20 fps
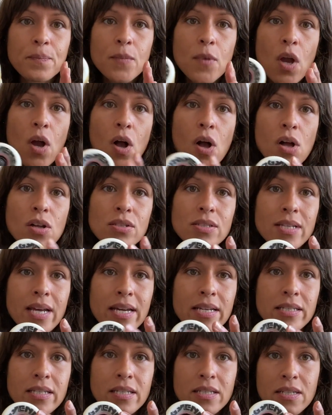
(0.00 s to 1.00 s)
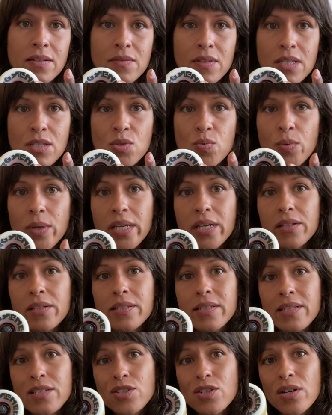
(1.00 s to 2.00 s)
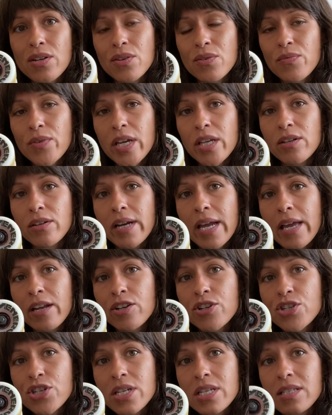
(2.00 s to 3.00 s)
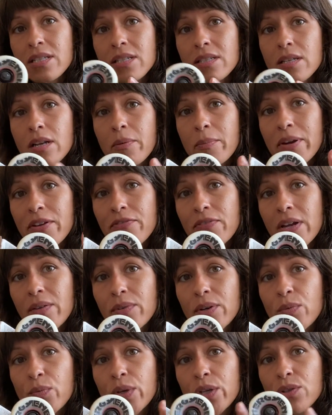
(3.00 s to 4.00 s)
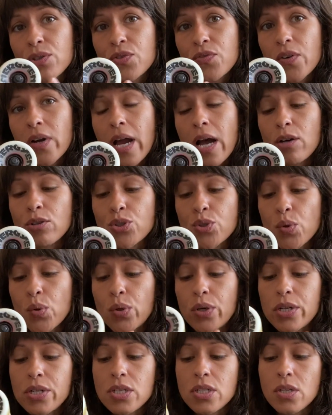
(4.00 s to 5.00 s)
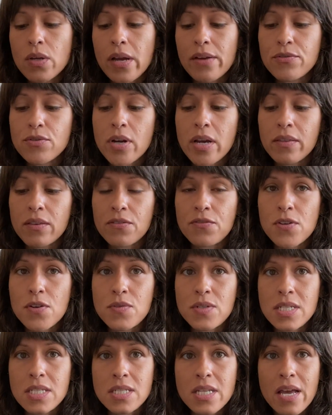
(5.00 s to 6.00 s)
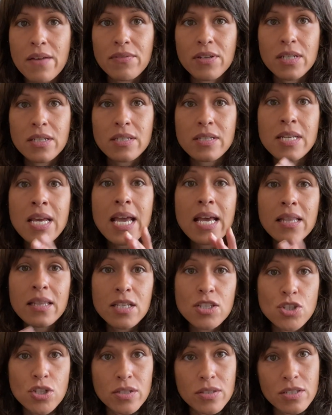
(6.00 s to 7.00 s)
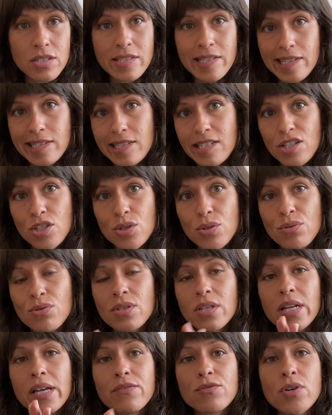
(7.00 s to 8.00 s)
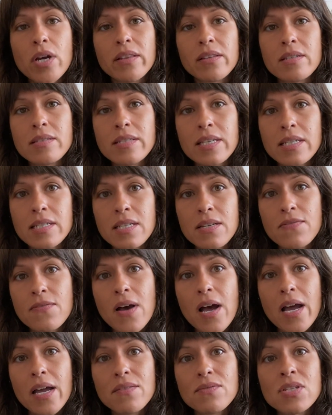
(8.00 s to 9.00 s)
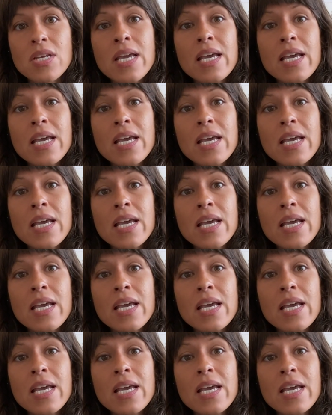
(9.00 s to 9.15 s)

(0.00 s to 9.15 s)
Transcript: all sizes of these wheels. These are the Radar Energies. These are my favorite wheels for outdoors. So I've tried the 57s, these are the 62s, and I've tried the 65s.